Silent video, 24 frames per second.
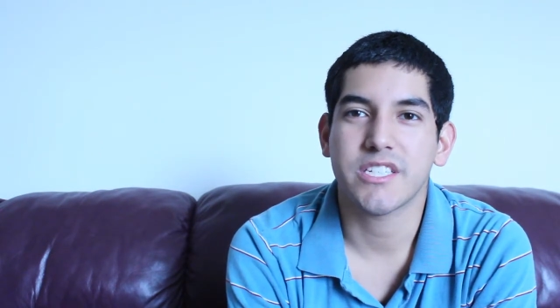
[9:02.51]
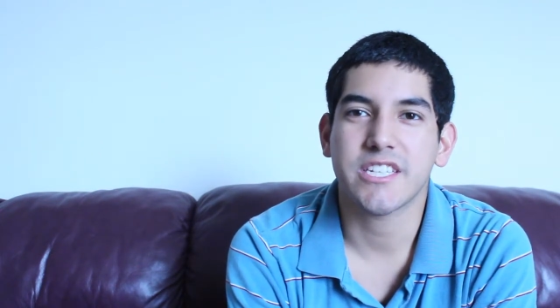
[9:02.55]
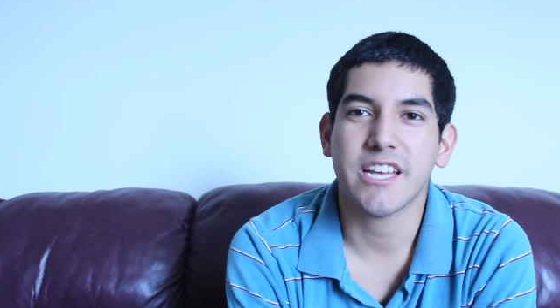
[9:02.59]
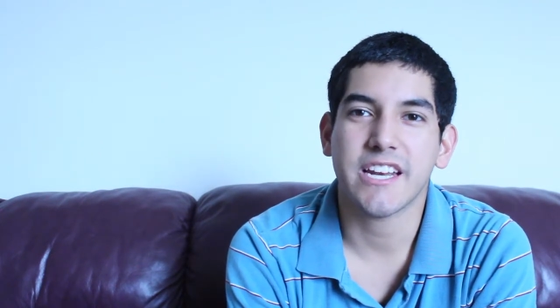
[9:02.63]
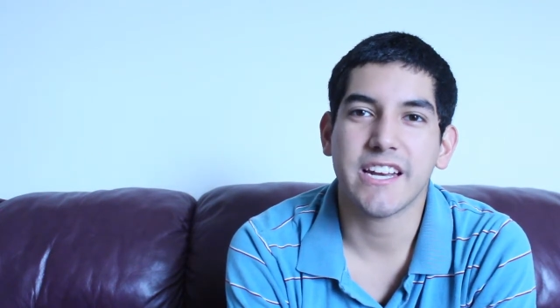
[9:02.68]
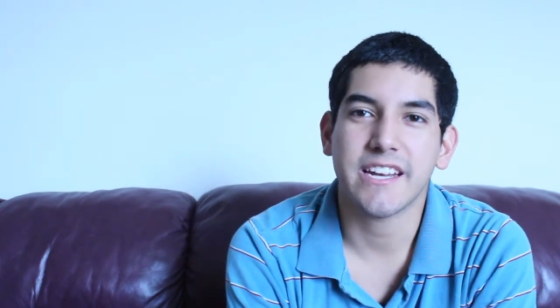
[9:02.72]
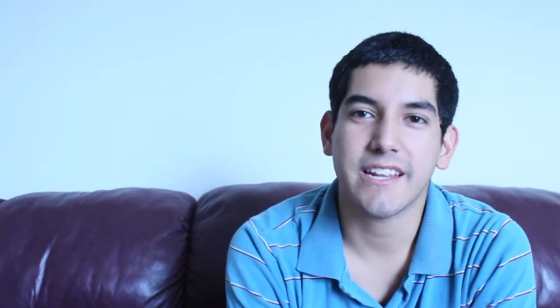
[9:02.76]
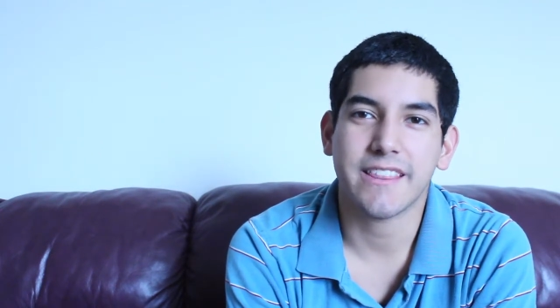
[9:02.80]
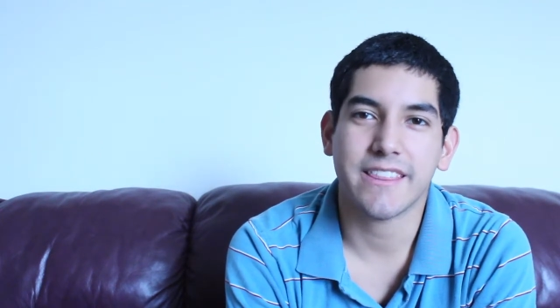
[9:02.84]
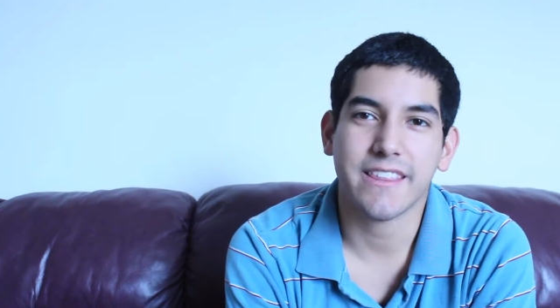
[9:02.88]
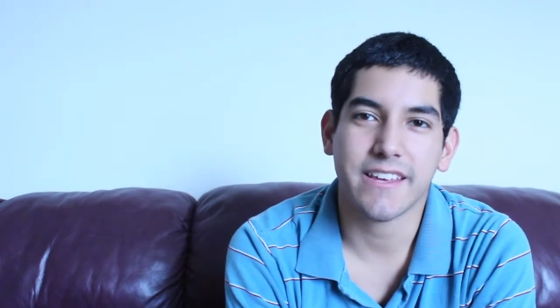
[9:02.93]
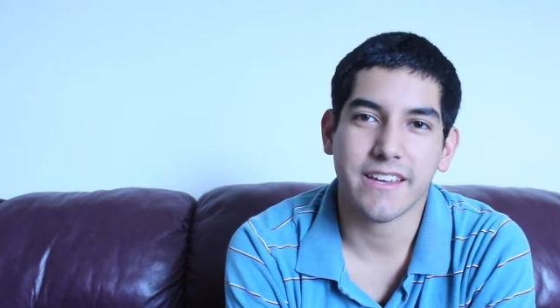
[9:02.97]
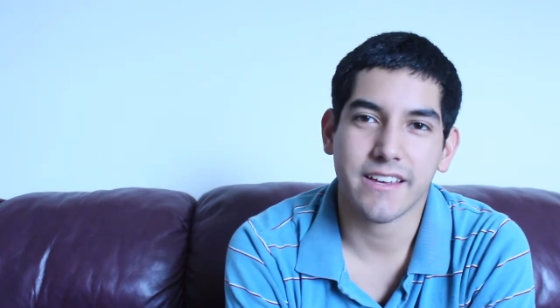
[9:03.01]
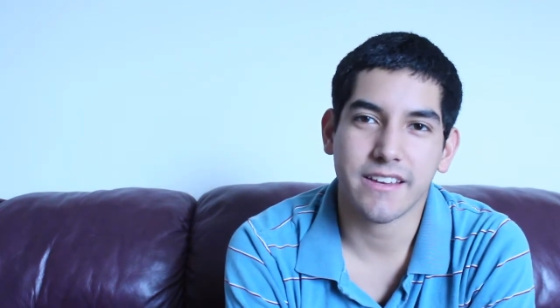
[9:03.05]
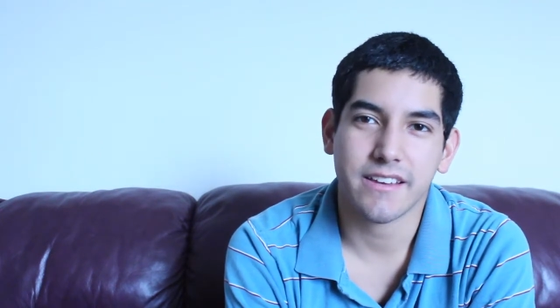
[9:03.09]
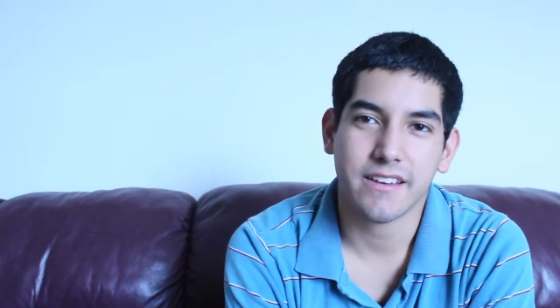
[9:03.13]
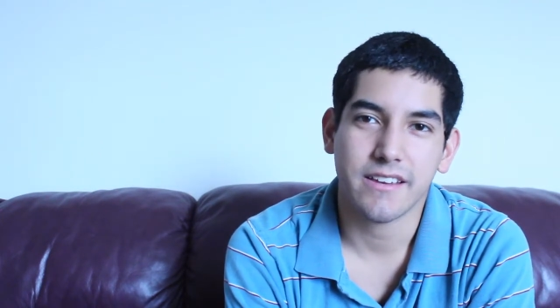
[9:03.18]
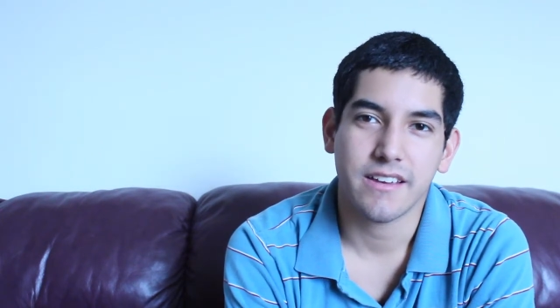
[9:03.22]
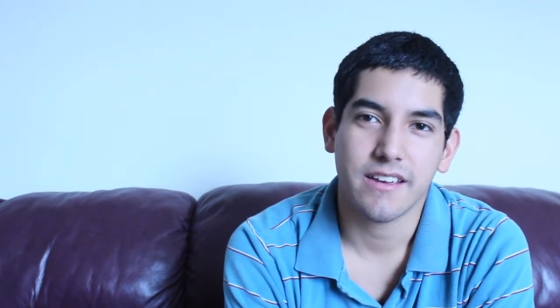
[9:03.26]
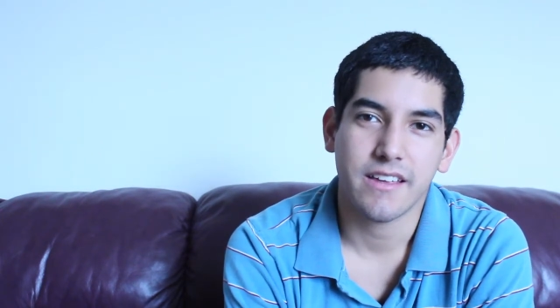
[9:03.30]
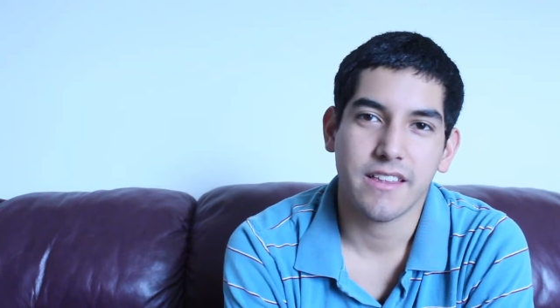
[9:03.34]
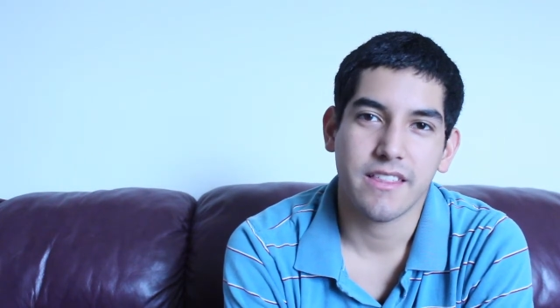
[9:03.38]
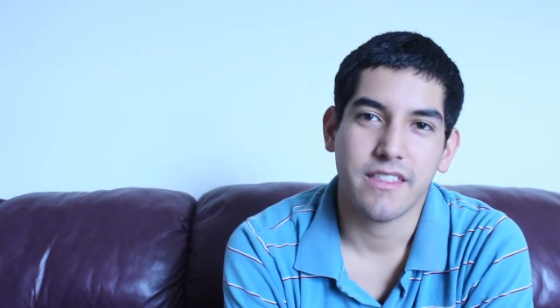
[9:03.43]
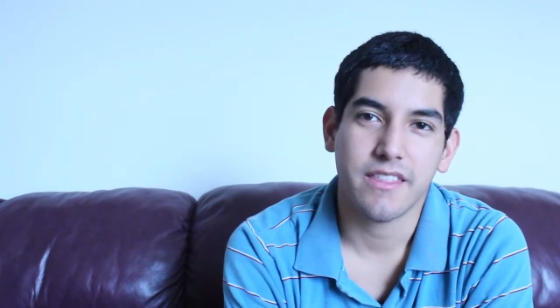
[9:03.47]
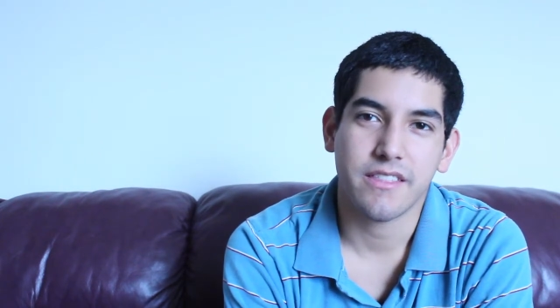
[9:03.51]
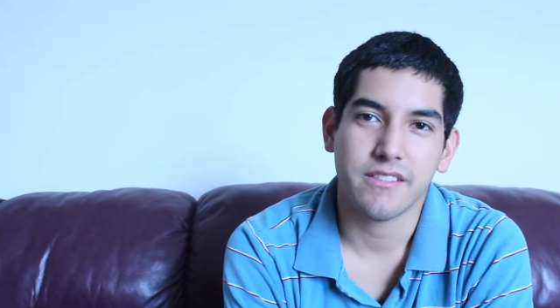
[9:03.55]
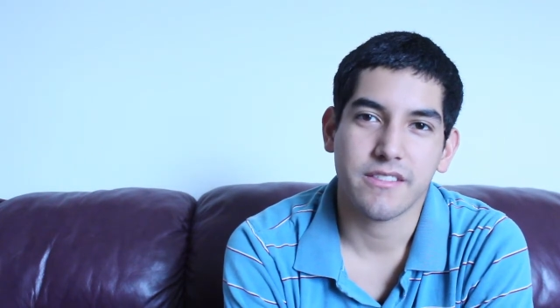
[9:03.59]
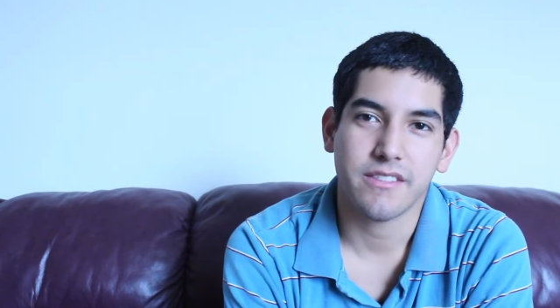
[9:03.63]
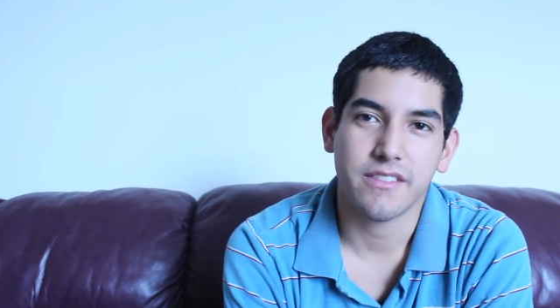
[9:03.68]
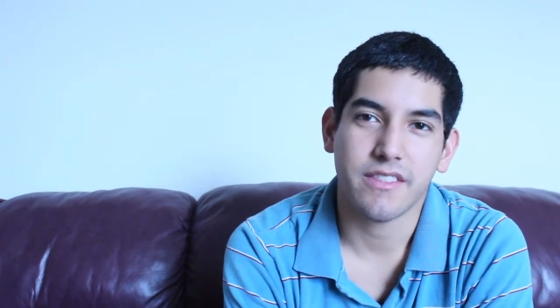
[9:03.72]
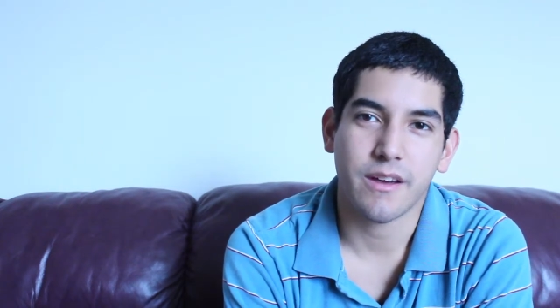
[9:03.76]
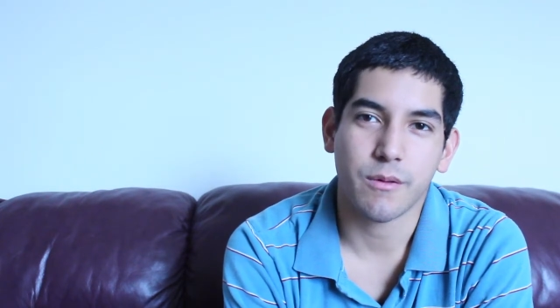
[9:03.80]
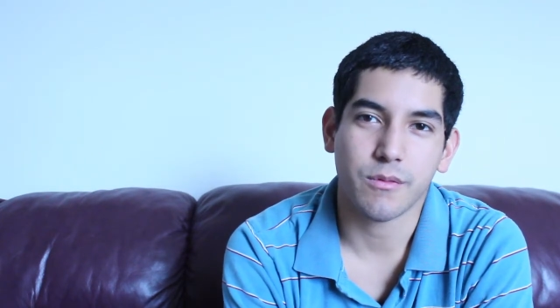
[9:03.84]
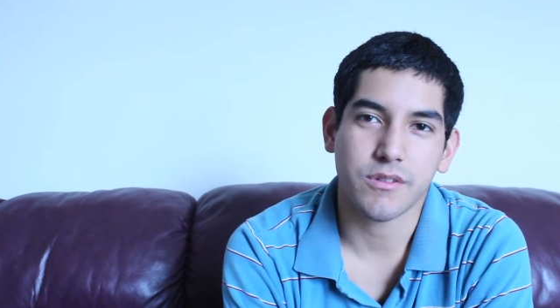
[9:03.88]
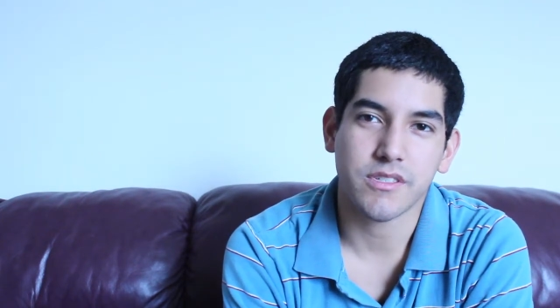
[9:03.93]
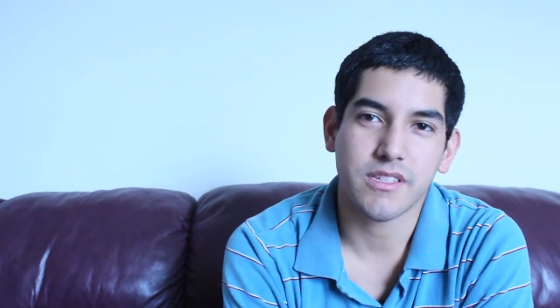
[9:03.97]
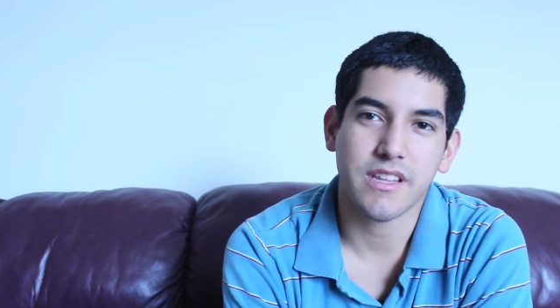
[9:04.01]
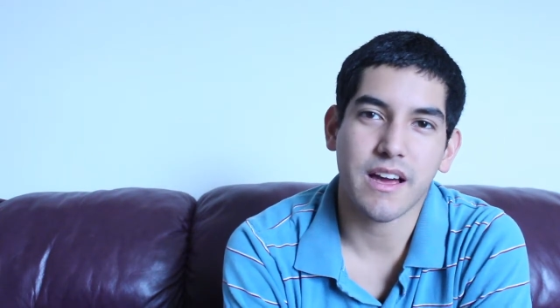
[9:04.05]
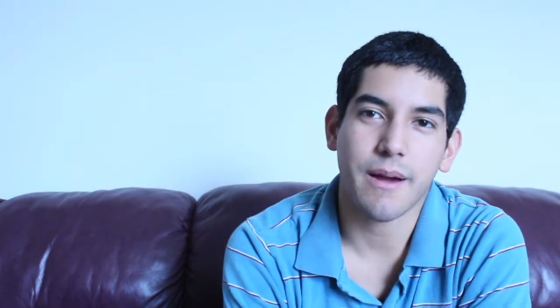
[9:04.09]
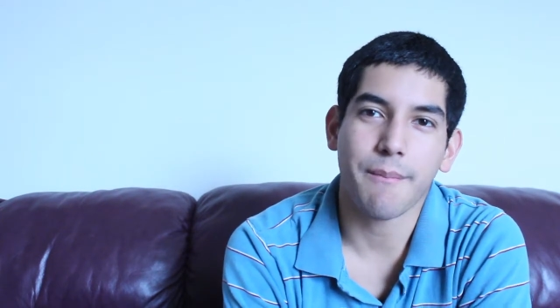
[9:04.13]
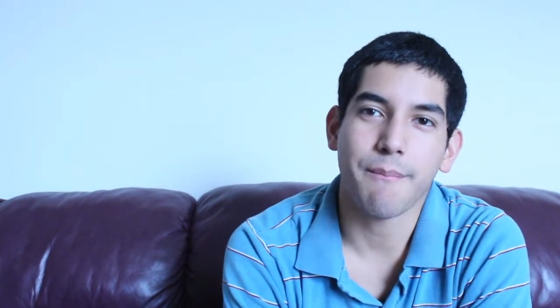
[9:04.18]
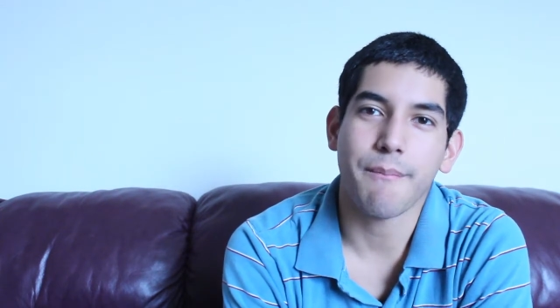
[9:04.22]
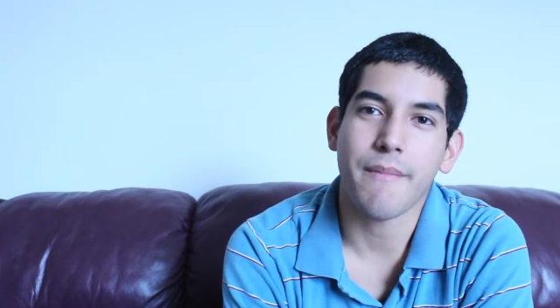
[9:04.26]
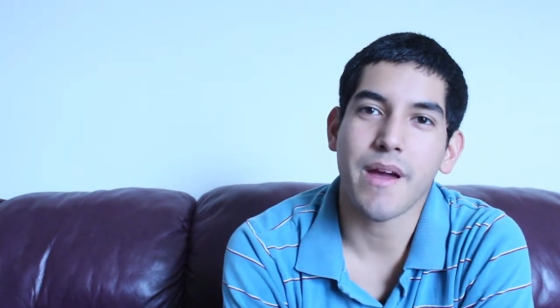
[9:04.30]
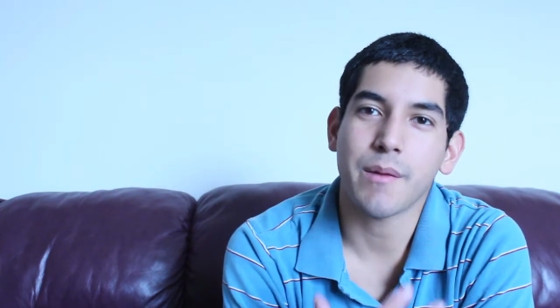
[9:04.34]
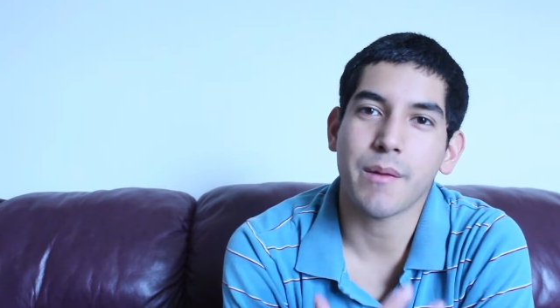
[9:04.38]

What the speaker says: said anything that was that